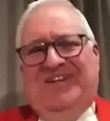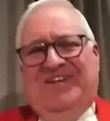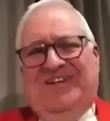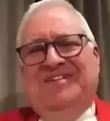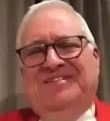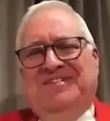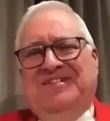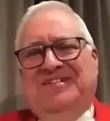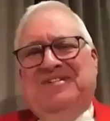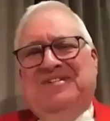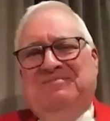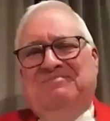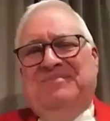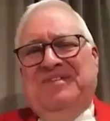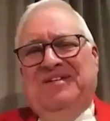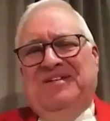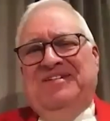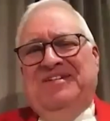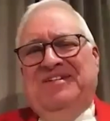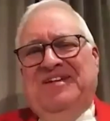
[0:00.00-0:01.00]
And
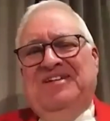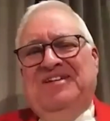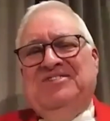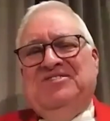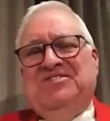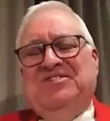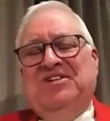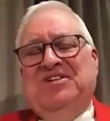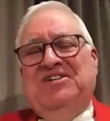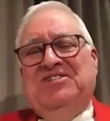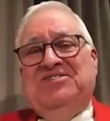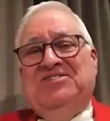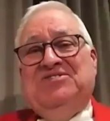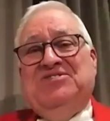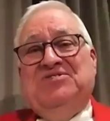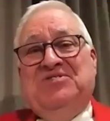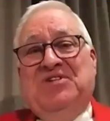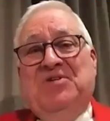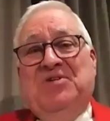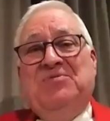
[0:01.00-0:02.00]
it's nice
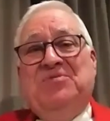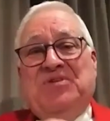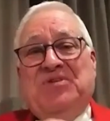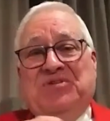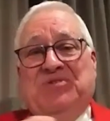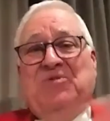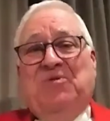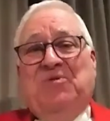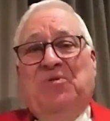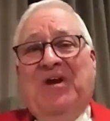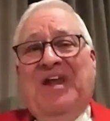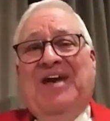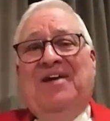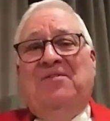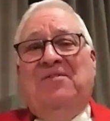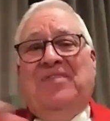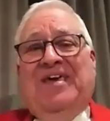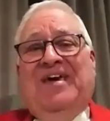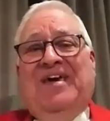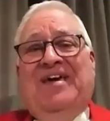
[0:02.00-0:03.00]
to know that you're all
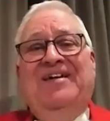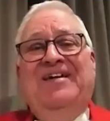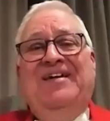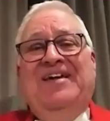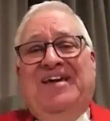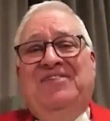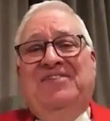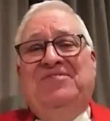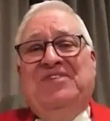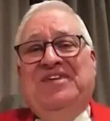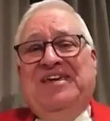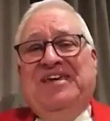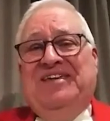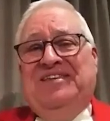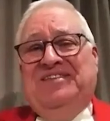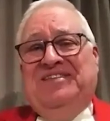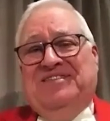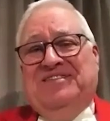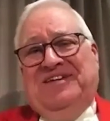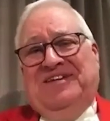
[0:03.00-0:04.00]
out there in the
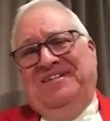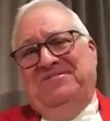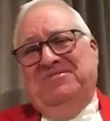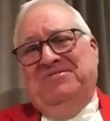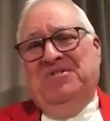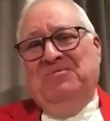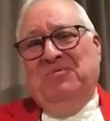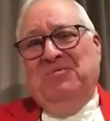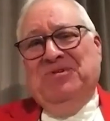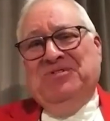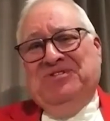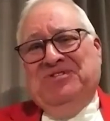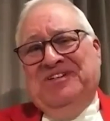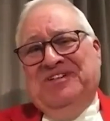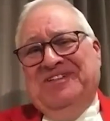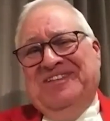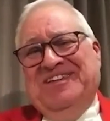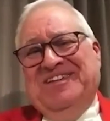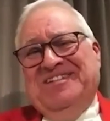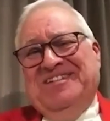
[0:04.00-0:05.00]
ether
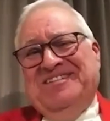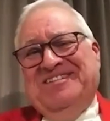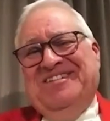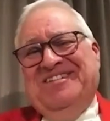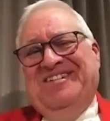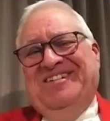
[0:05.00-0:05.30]
watching this.